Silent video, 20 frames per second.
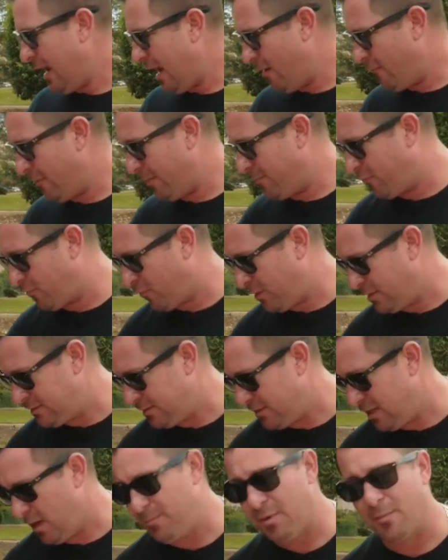and we
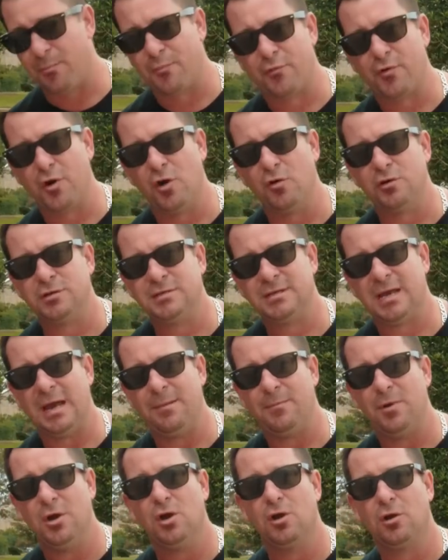printed up a
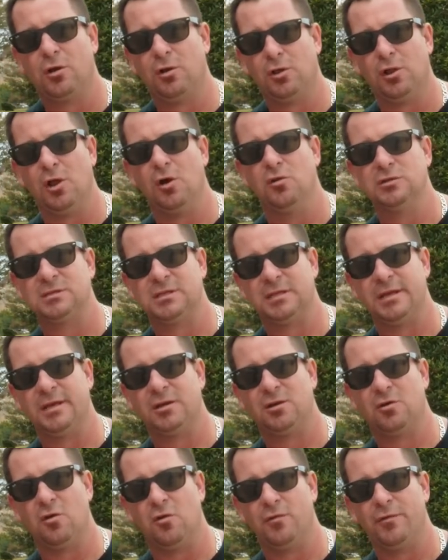prototype closed
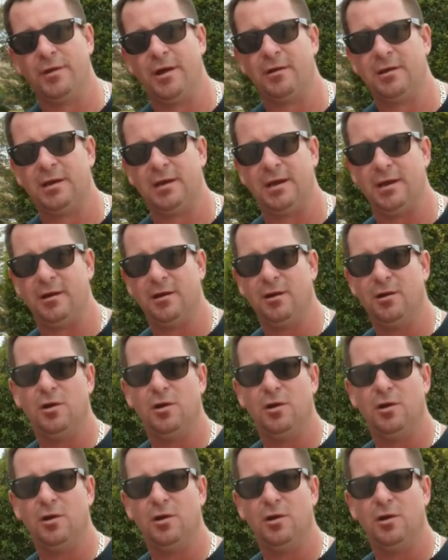lid cold air kit.